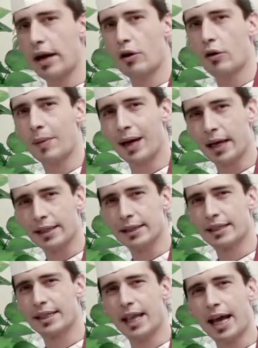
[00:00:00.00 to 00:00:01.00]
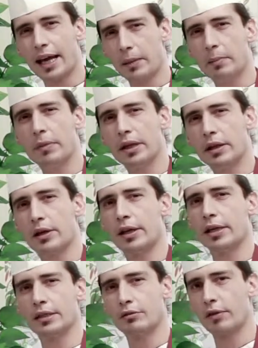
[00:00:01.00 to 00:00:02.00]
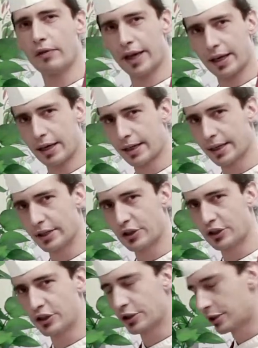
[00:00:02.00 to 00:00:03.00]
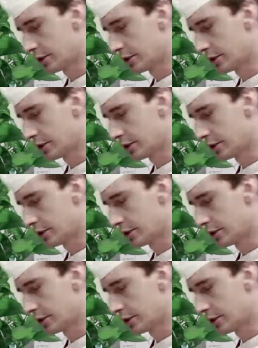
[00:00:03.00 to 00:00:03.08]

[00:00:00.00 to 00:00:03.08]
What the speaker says: aroma and a slight bitterness to the final dish.